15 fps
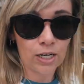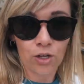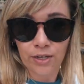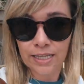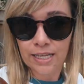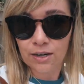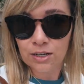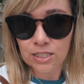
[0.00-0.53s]
a lot
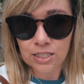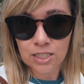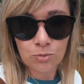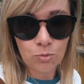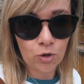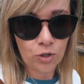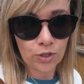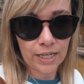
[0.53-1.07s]
in there. It's a
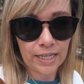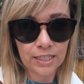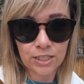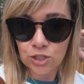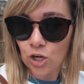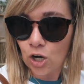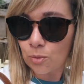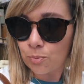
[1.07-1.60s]
small looking
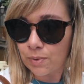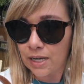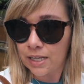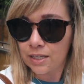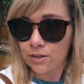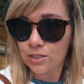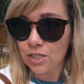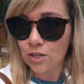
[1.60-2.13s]
shop, but
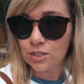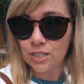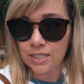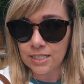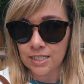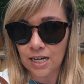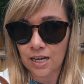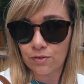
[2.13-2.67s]
there was lots of
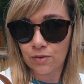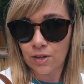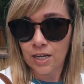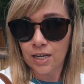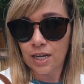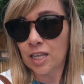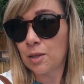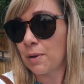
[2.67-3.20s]
stuff.
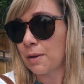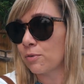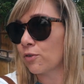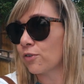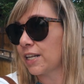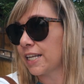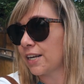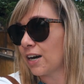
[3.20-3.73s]
And the people were
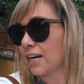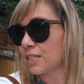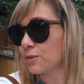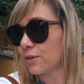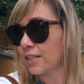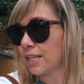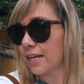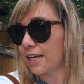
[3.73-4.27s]
really nice,
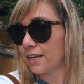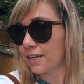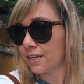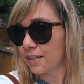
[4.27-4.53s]
weren't they?